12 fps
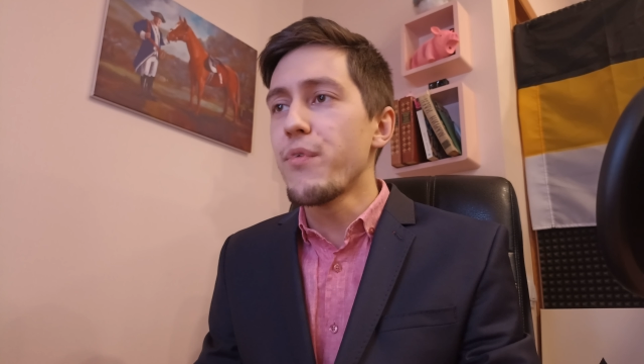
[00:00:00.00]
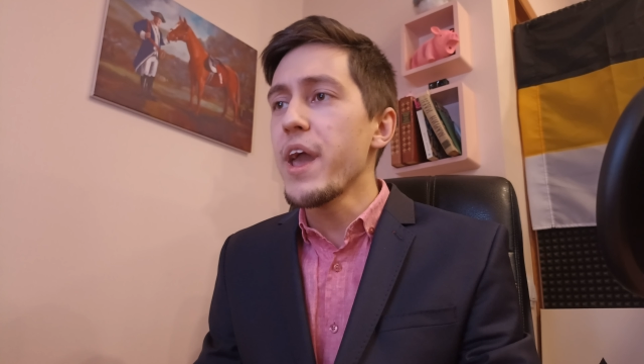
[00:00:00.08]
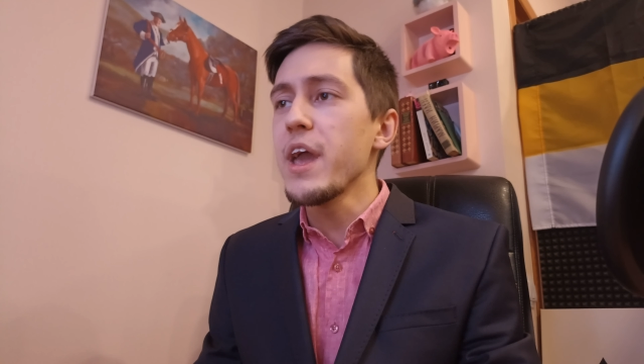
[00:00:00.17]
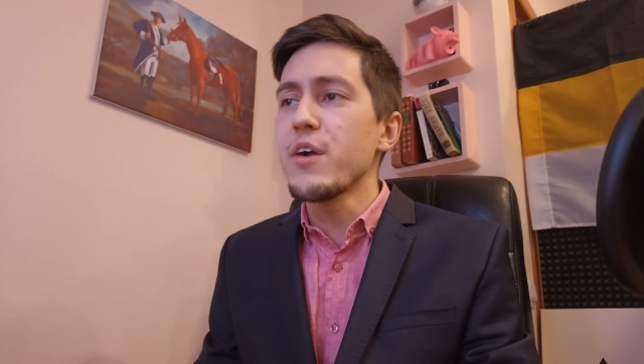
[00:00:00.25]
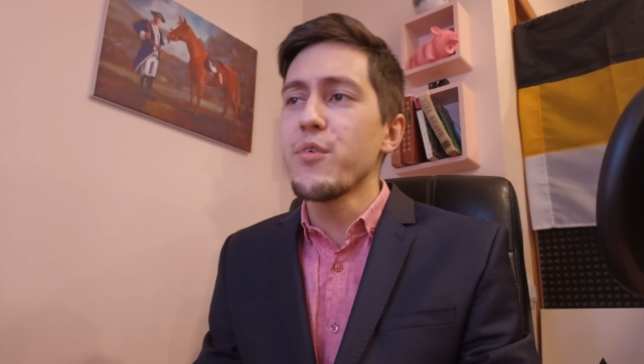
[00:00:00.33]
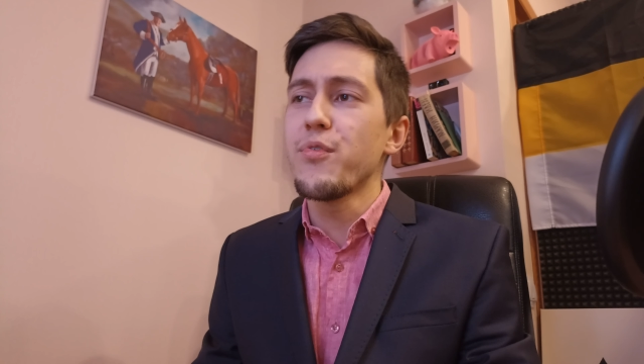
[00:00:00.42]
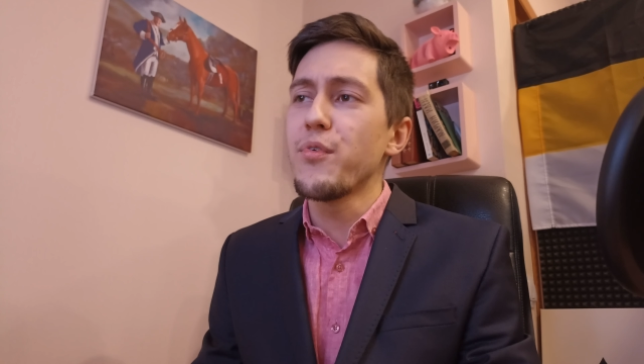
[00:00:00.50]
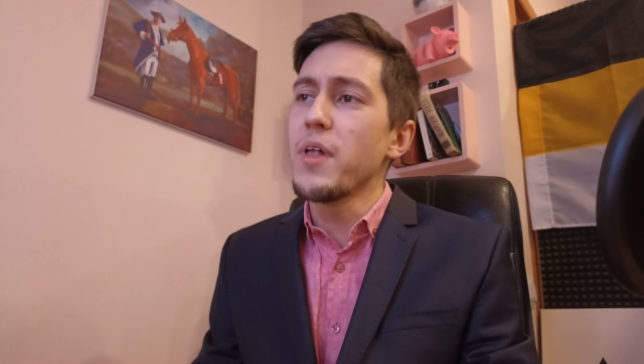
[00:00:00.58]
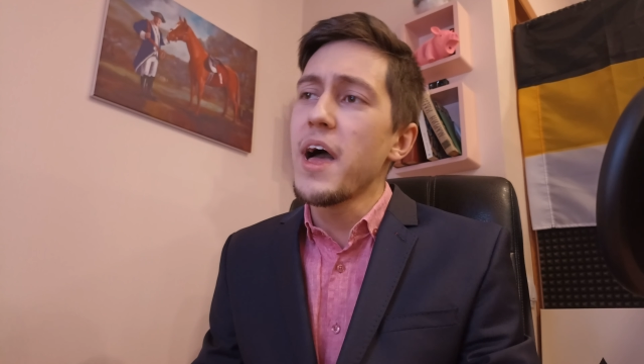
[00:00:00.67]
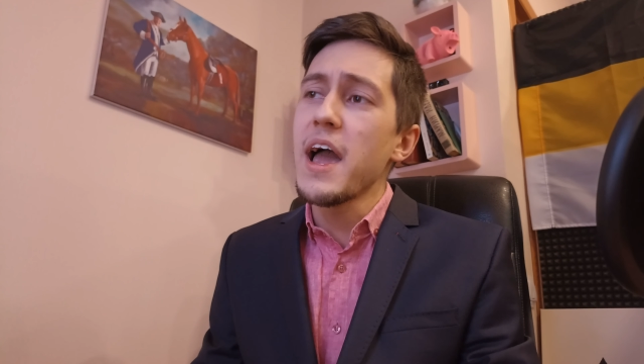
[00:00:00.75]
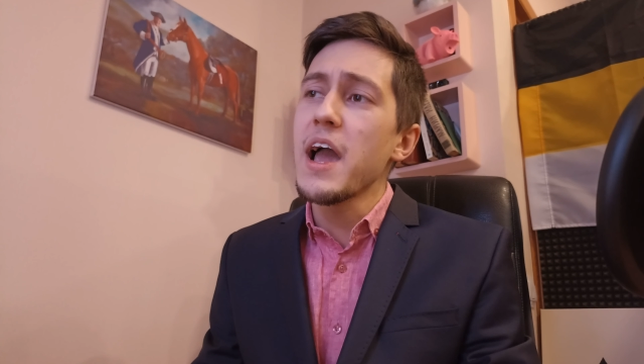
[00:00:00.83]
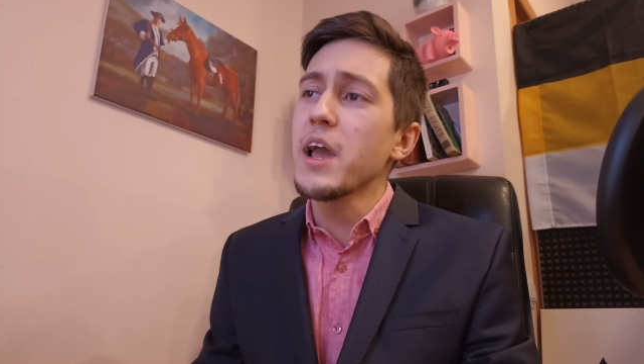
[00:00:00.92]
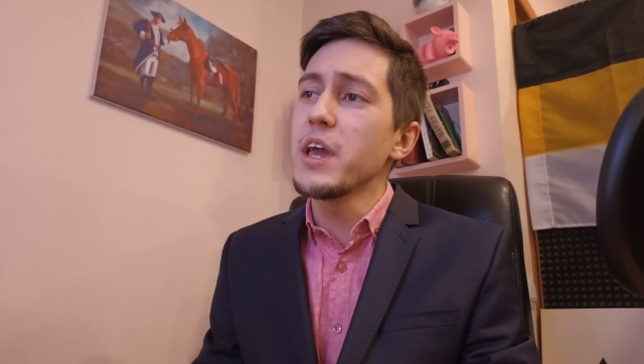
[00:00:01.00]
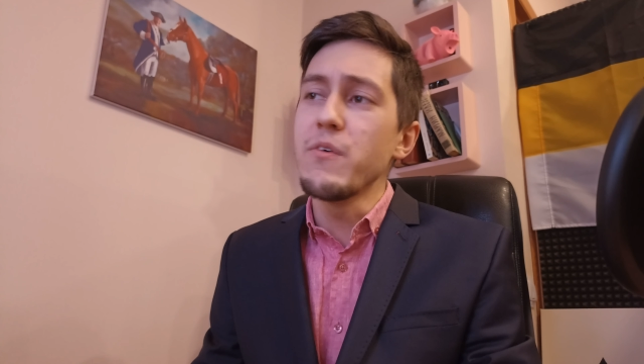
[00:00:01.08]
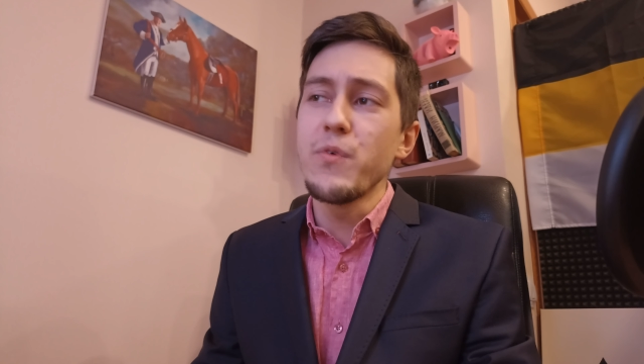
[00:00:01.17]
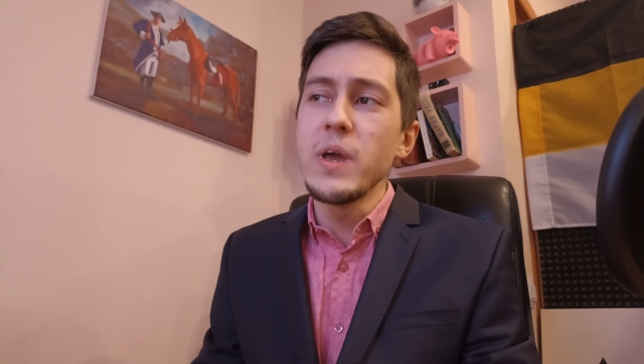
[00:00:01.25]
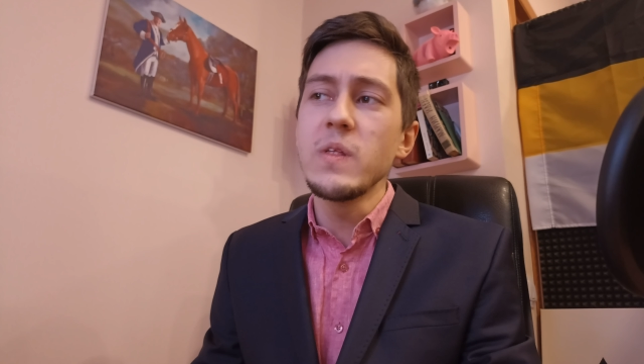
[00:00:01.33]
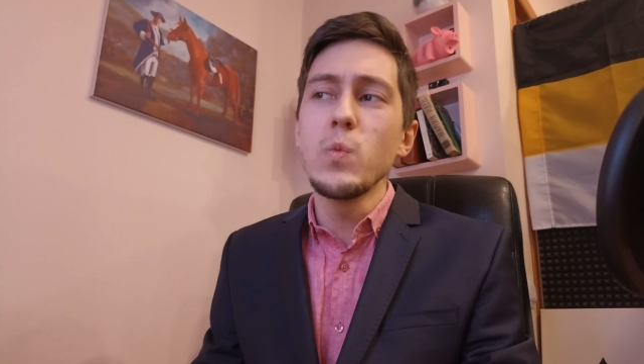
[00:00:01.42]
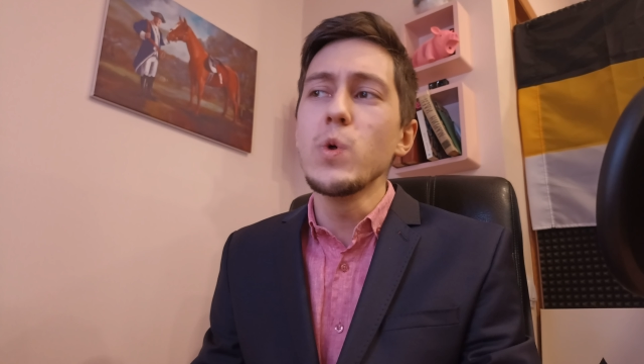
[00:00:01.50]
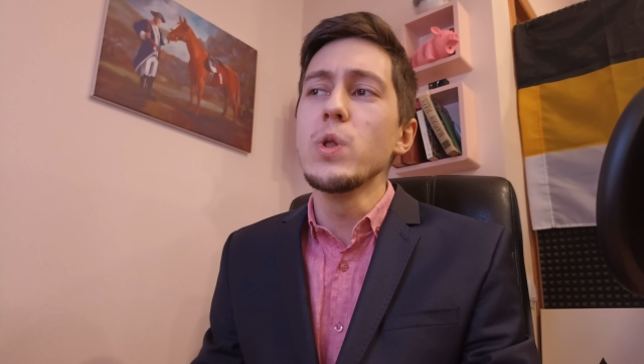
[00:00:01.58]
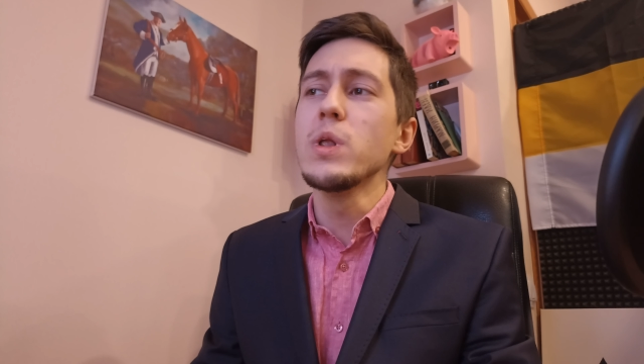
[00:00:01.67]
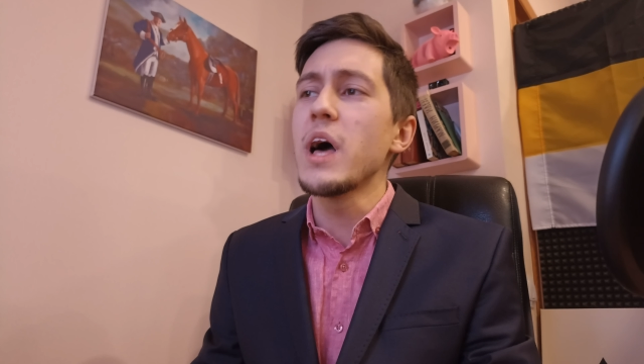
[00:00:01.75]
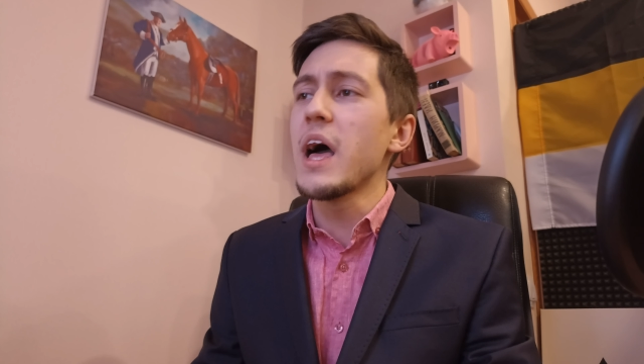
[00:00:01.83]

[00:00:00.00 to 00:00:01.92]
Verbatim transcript: fake flag if it will